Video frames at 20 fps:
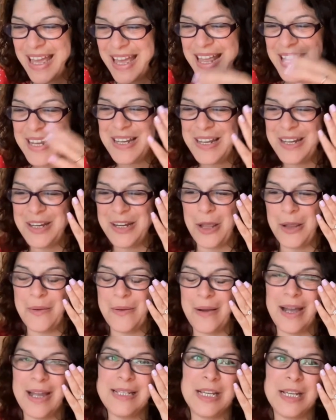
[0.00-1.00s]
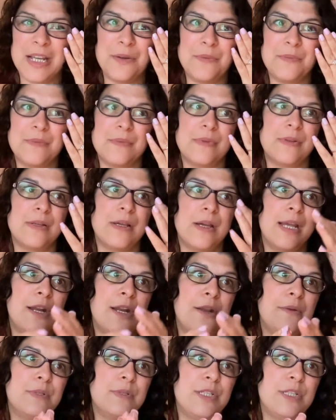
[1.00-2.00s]
you know, I don't
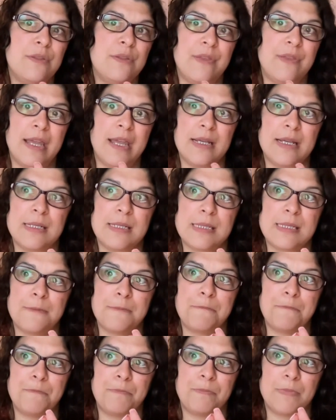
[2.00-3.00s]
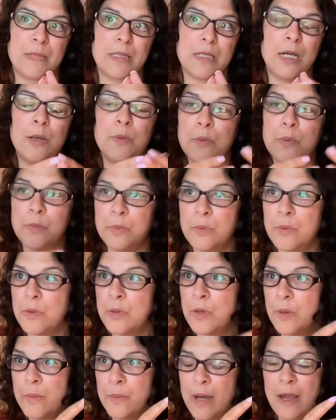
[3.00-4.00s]
do things. I've
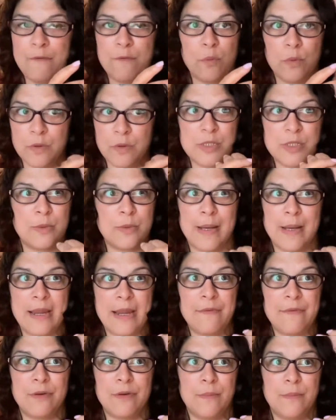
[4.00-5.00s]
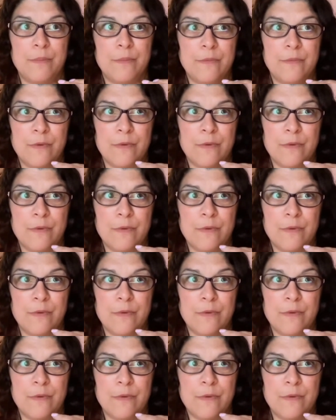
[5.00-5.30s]
walked away from